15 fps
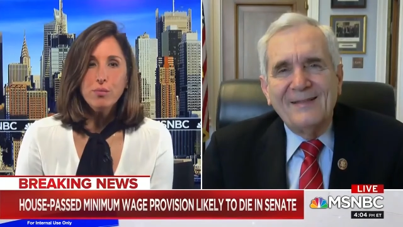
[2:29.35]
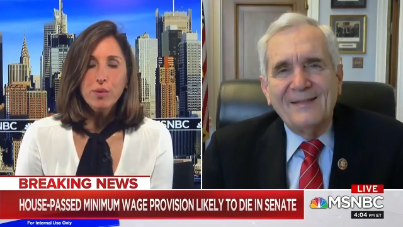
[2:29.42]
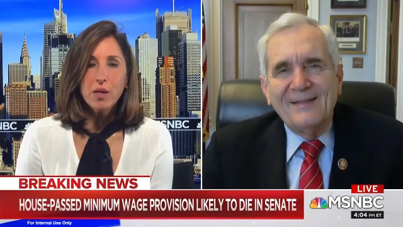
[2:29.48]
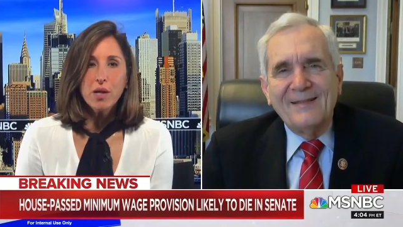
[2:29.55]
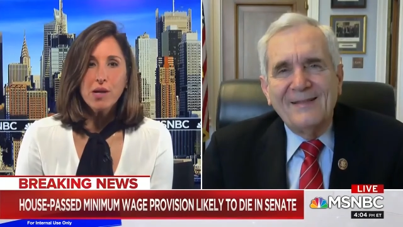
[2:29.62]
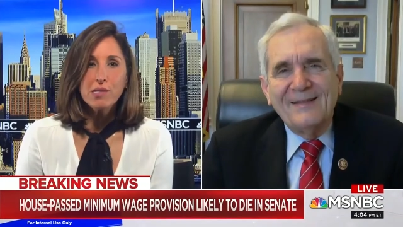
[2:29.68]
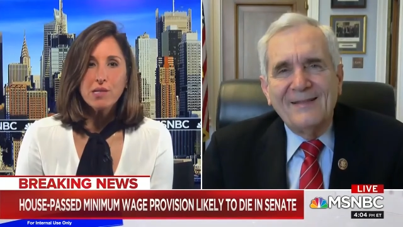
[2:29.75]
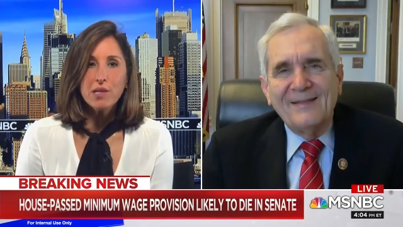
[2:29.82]

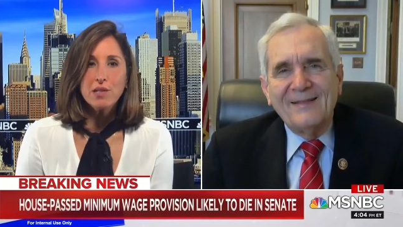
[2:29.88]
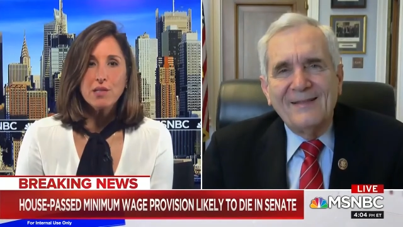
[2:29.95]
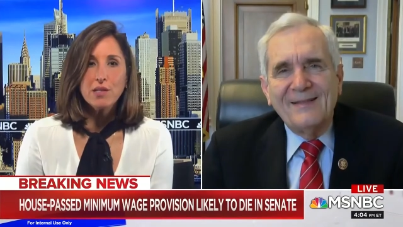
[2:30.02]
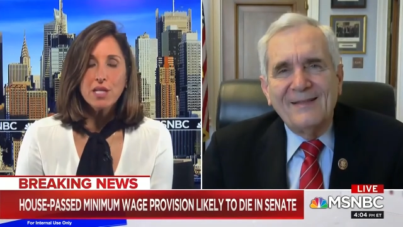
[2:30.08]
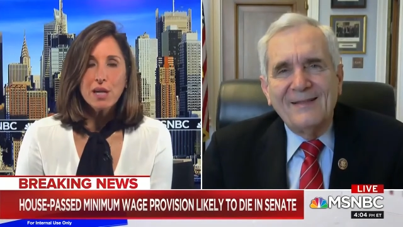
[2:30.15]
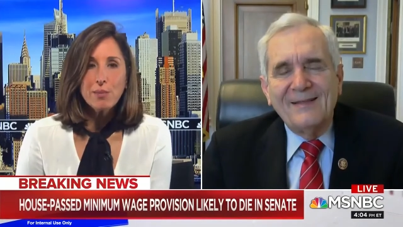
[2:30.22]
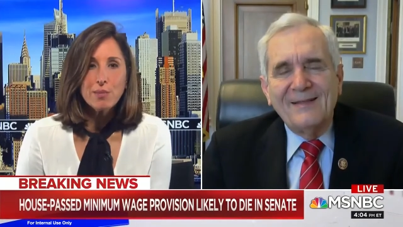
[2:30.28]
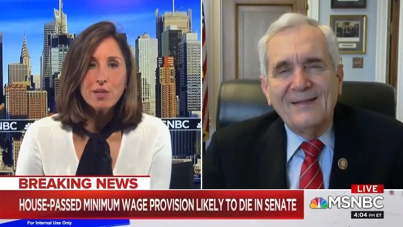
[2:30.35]
Speaker 1: Because it
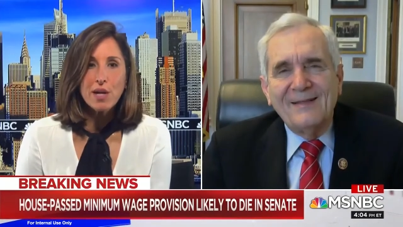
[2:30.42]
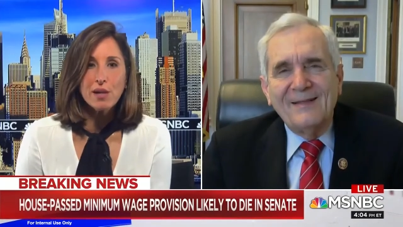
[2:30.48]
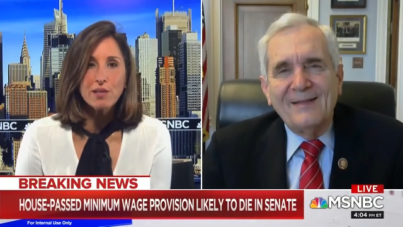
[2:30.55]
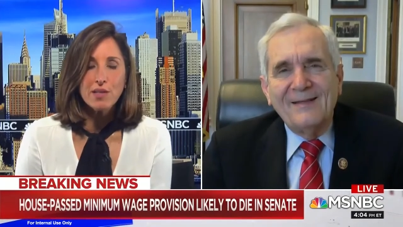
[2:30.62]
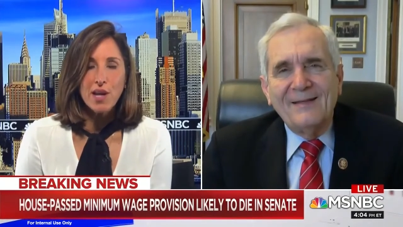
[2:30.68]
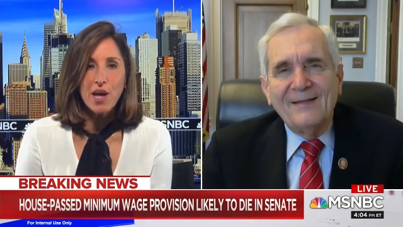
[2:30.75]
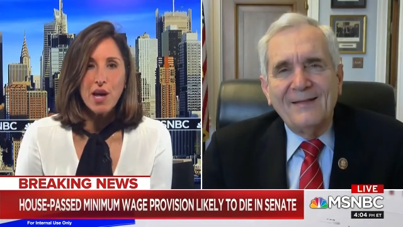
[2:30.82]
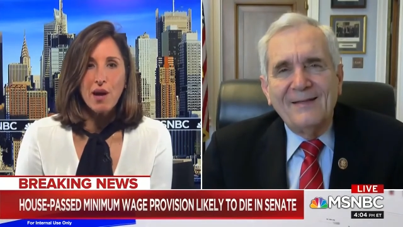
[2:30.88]
seems
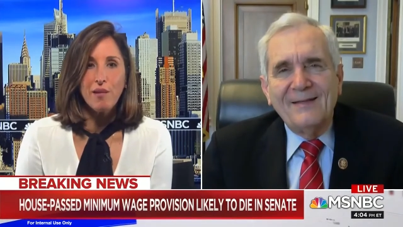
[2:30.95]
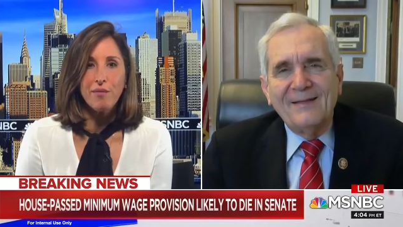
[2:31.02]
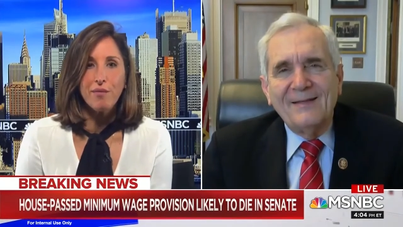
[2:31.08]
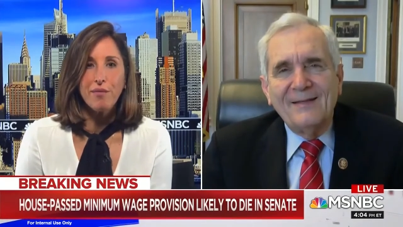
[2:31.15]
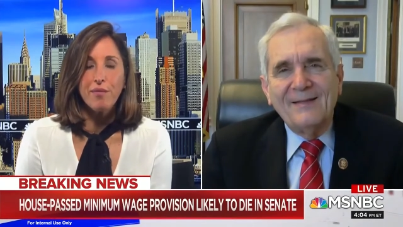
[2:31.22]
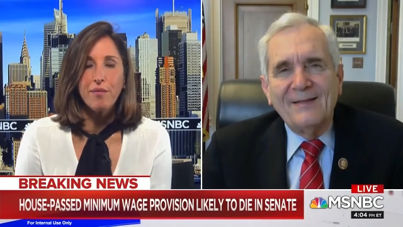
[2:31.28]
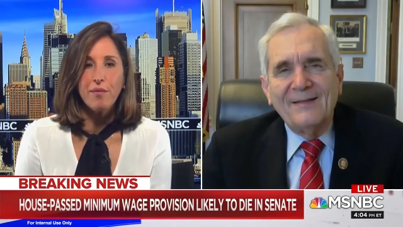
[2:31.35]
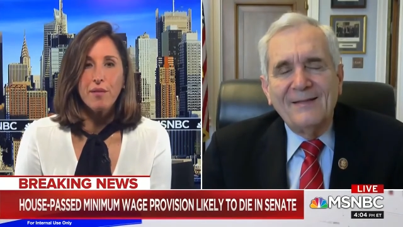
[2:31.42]
as
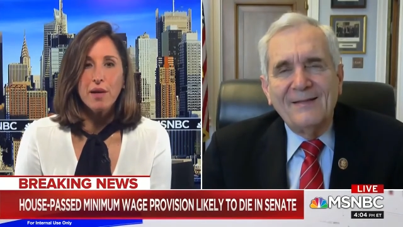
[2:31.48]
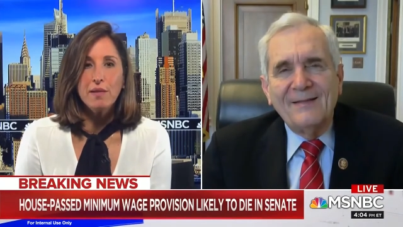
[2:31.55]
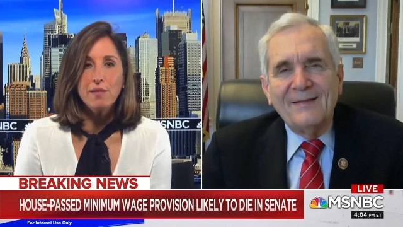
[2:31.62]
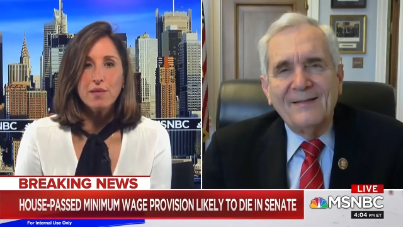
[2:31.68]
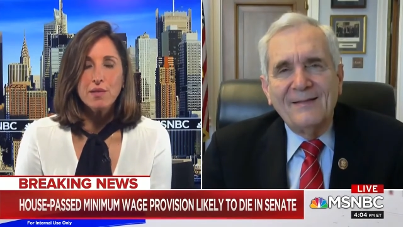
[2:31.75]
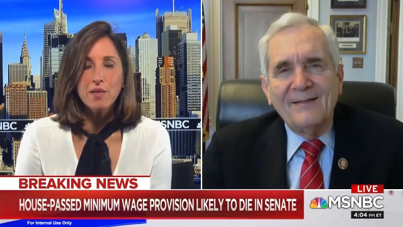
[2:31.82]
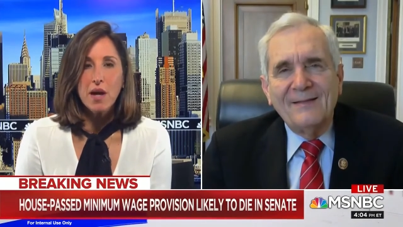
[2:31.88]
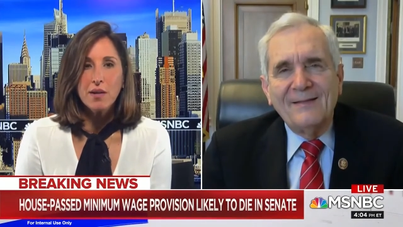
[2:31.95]
if in
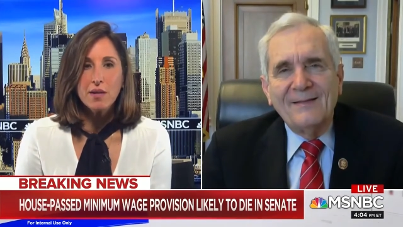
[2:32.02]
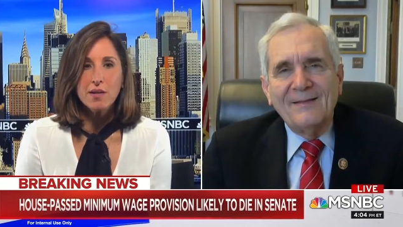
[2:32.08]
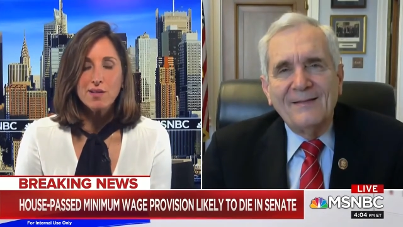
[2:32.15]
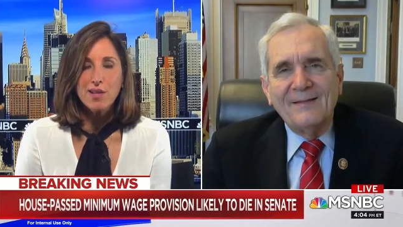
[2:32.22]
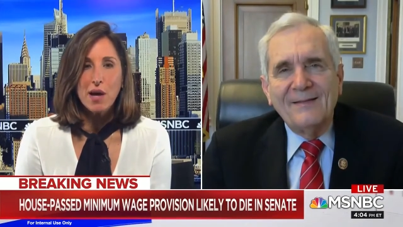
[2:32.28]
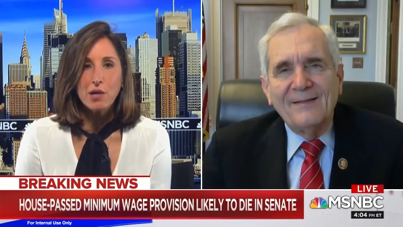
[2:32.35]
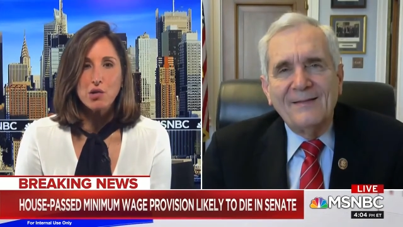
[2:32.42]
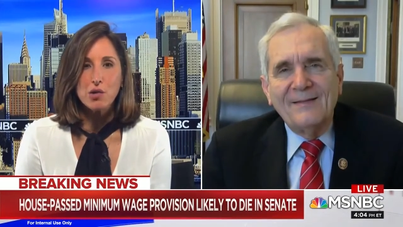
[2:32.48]
the Senate
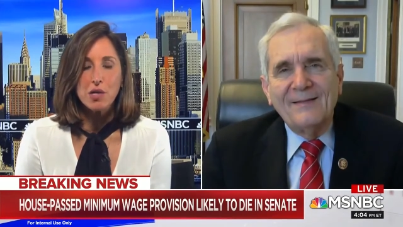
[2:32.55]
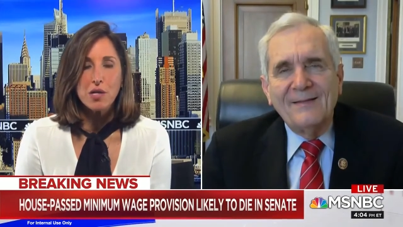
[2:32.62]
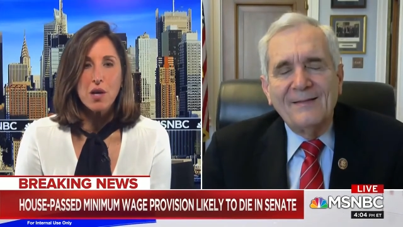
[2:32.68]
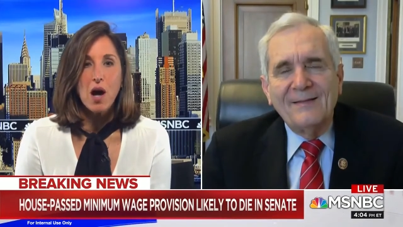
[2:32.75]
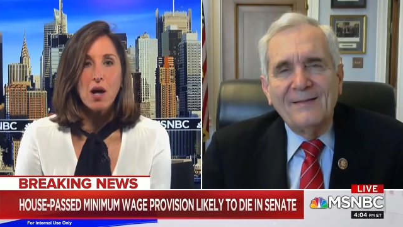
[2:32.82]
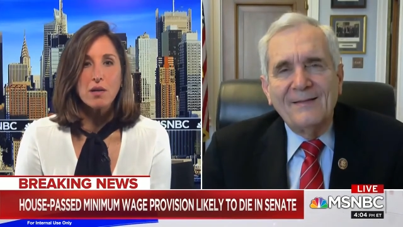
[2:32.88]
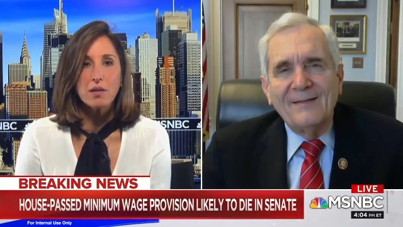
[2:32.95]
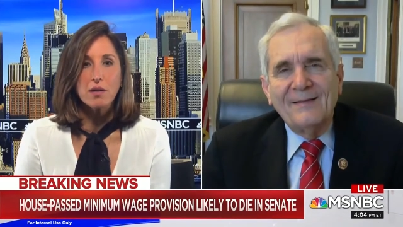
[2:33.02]
it's actually
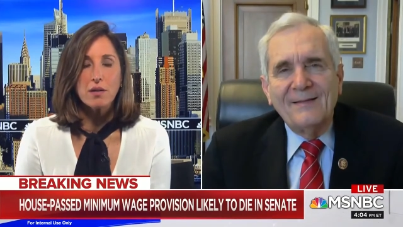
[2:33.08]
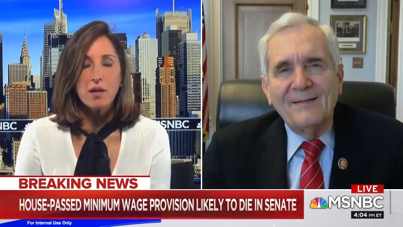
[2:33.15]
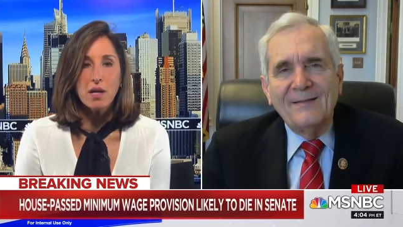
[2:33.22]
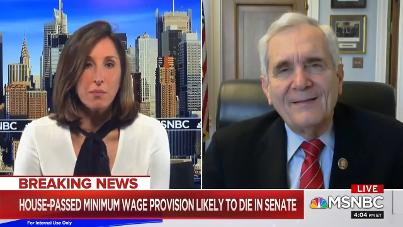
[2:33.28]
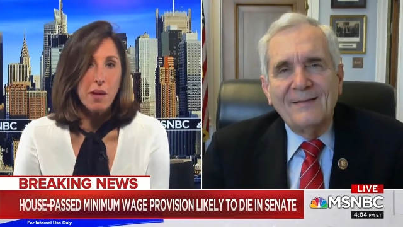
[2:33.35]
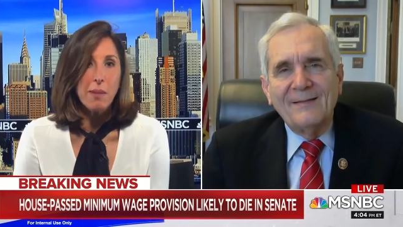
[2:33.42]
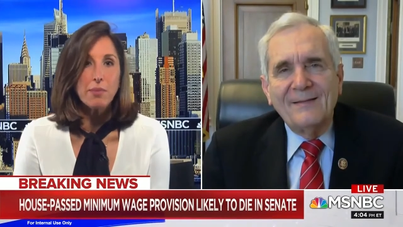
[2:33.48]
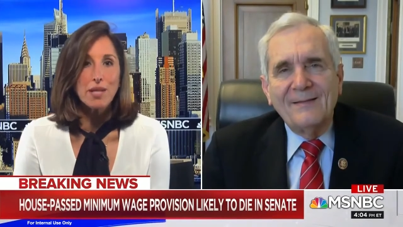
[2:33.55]
not going
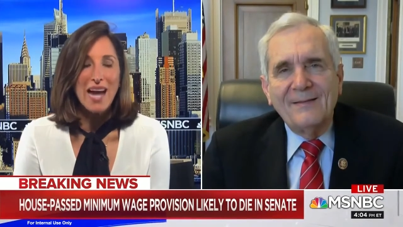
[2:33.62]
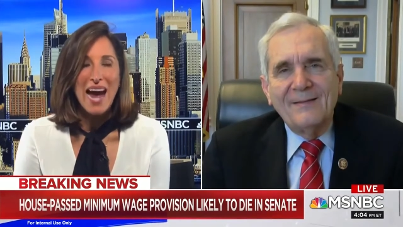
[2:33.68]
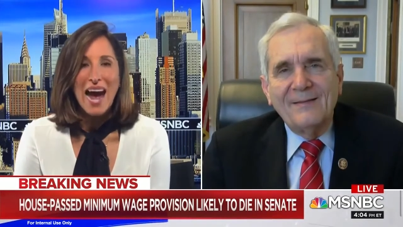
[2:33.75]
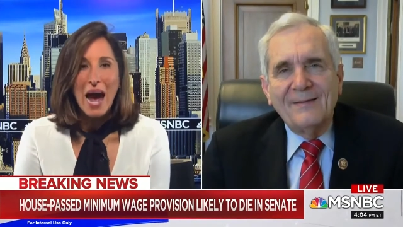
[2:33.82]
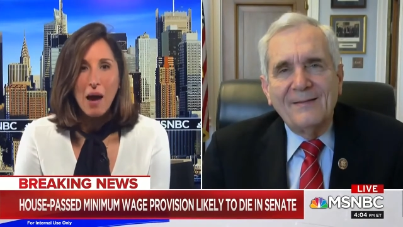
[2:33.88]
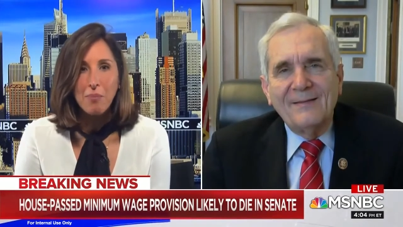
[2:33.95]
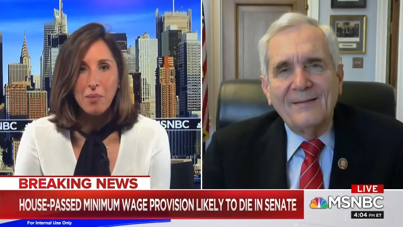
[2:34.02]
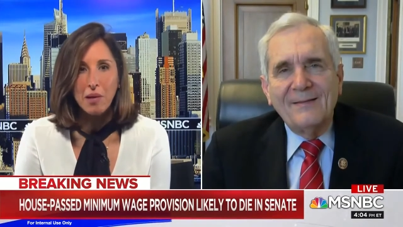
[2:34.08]
to be able to
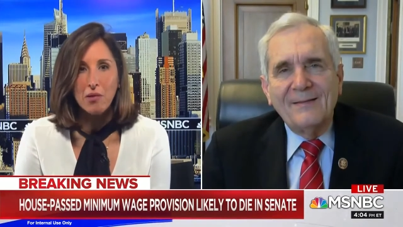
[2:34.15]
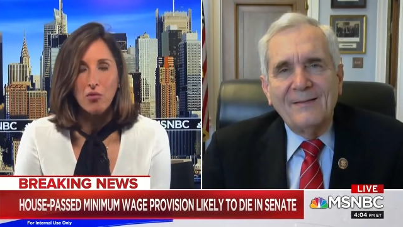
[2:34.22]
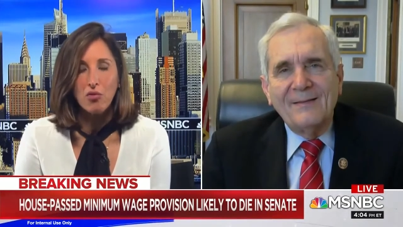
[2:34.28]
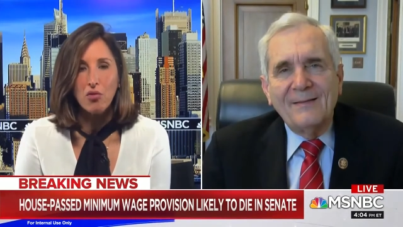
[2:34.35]
happen.